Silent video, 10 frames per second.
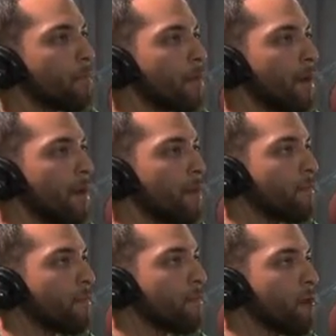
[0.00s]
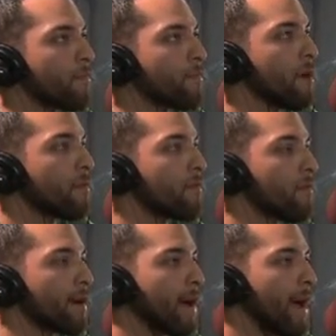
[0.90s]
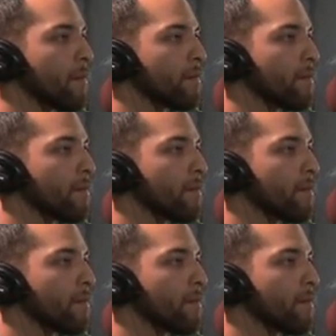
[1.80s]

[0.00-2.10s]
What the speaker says: My left foot up to my calf.